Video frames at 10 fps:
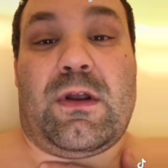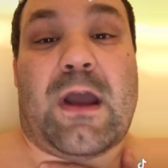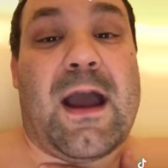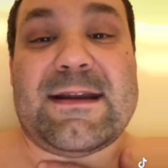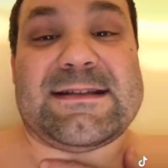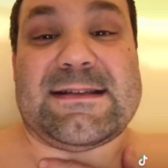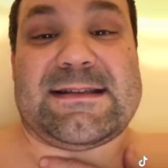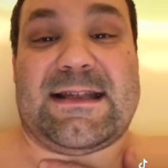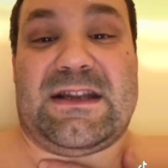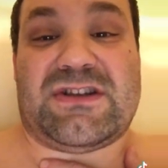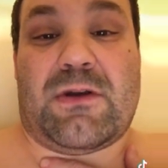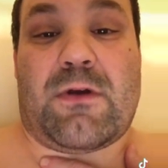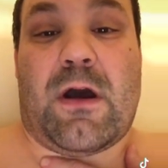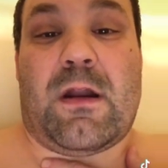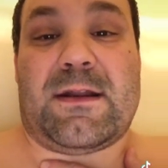God doesn't see Joe
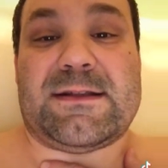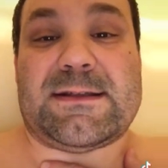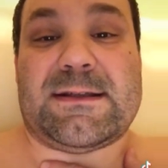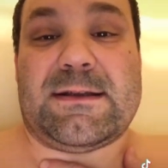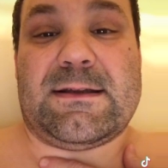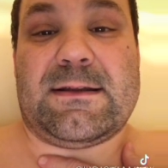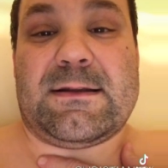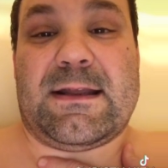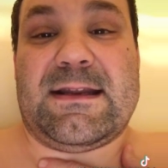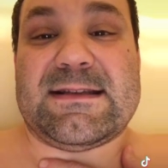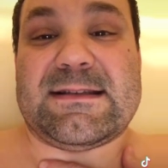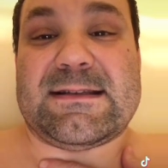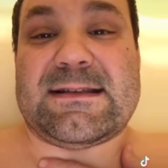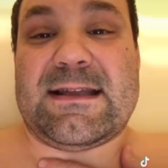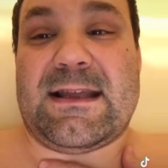Collins. He doesn't
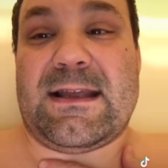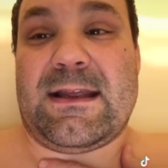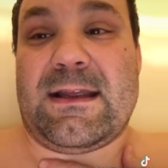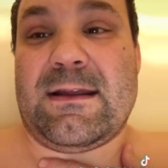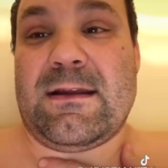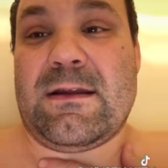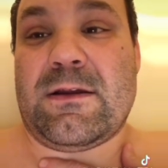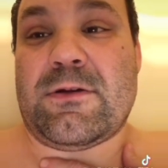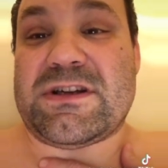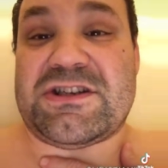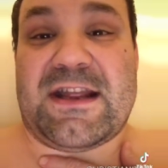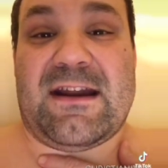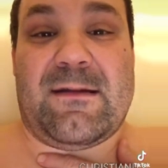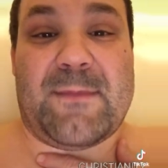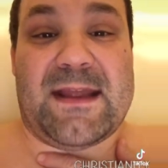see
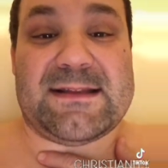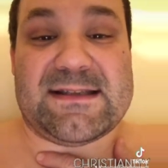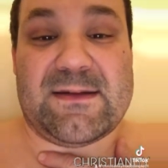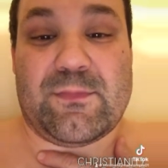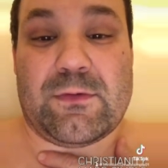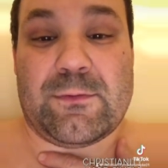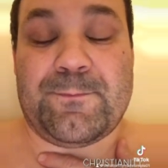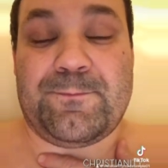Christianity Made Simple.